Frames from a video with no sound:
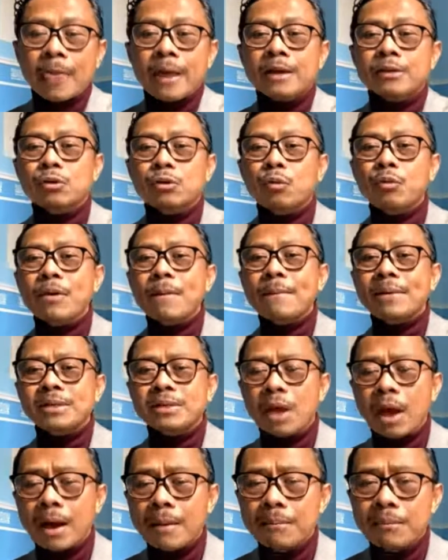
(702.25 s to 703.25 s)
So we must
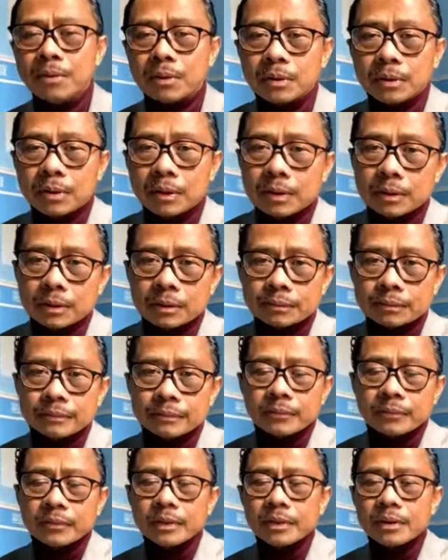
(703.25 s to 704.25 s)
humble
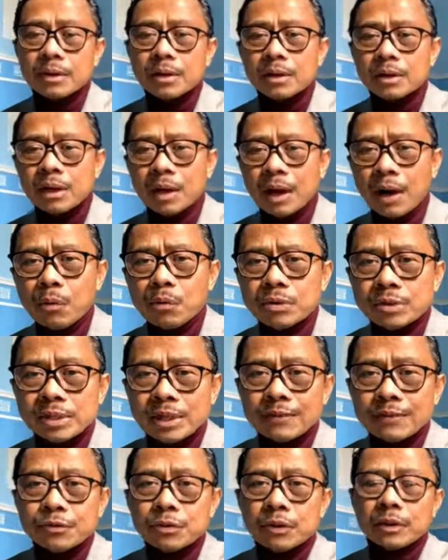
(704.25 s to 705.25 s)

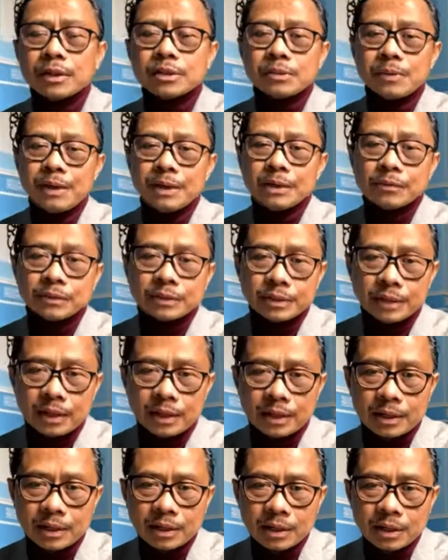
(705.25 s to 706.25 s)
ourselves to Allah subhanahu wa
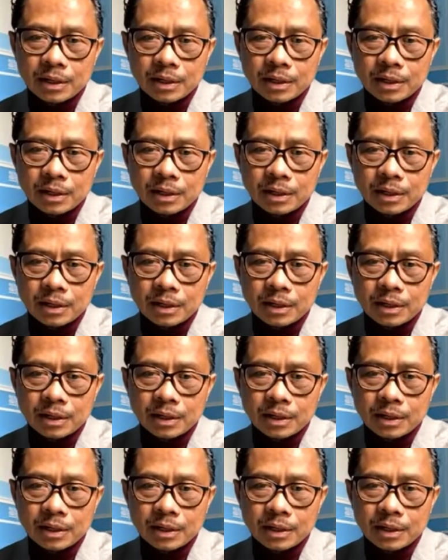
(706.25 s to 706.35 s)
ta'ala.